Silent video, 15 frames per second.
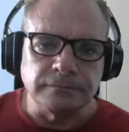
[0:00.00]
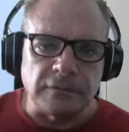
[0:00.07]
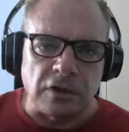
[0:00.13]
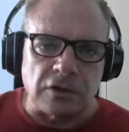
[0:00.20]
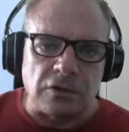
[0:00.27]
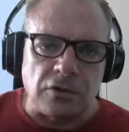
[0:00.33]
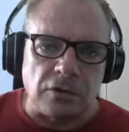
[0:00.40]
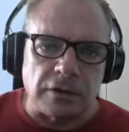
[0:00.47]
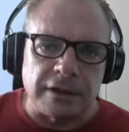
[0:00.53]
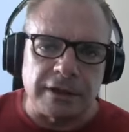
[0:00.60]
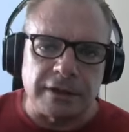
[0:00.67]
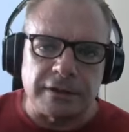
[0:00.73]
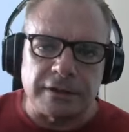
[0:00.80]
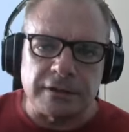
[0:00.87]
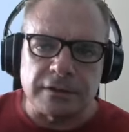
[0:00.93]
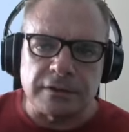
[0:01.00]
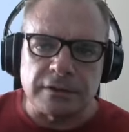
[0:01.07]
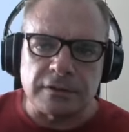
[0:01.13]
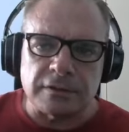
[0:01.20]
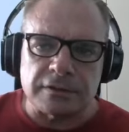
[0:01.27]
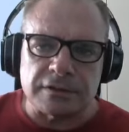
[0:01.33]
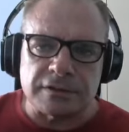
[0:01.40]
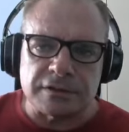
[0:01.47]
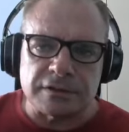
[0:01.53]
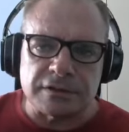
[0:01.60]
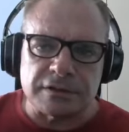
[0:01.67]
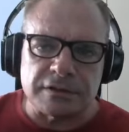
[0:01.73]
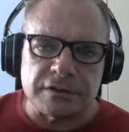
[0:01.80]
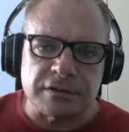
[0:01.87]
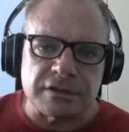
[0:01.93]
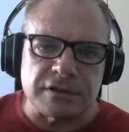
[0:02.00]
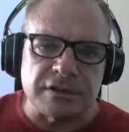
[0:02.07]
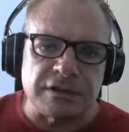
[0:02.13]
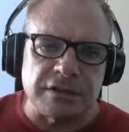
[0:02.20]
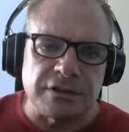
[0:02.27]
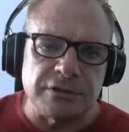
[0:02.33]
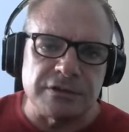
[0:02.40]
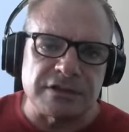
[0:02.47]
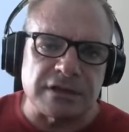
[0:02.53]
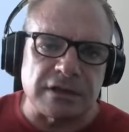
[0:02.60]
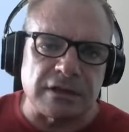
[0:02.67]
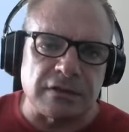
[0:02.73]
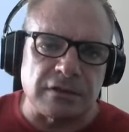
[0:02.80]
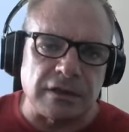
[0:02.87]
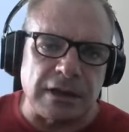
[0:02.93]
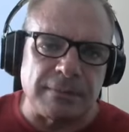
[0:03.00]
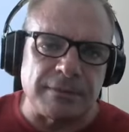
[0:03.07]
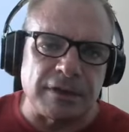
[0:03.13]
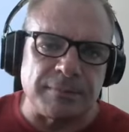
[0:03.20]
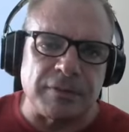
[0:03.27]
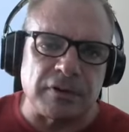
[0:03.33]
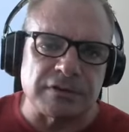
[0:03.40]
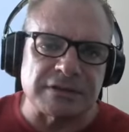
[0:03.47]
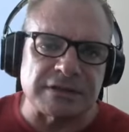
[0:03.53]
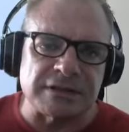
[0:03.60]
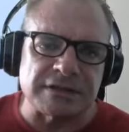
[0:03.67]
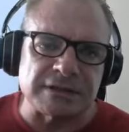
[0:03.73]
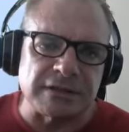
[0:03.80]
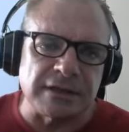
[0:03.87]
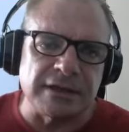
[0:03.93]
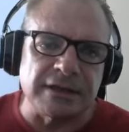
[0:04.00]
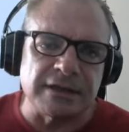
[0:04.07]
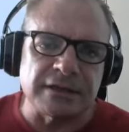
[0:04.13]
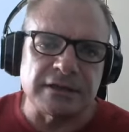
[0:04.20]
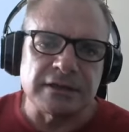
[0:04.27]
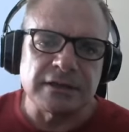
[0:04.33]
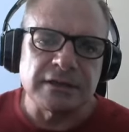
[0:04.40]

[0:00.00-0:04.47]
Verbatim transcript: according to the news, and I'll, I'm going to post this link.